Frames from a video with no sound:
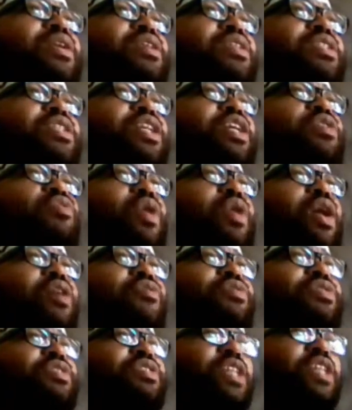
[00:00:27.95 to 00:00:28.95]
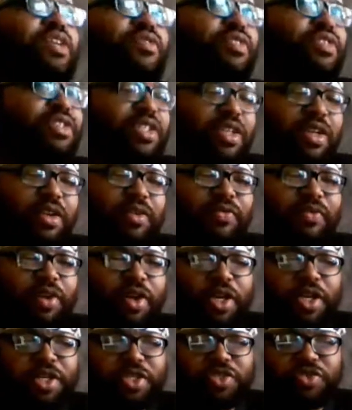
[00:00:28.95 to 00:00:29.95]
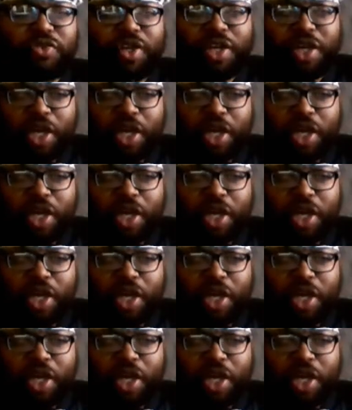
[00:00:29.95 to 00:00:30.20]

ten wide receivers in N F L history,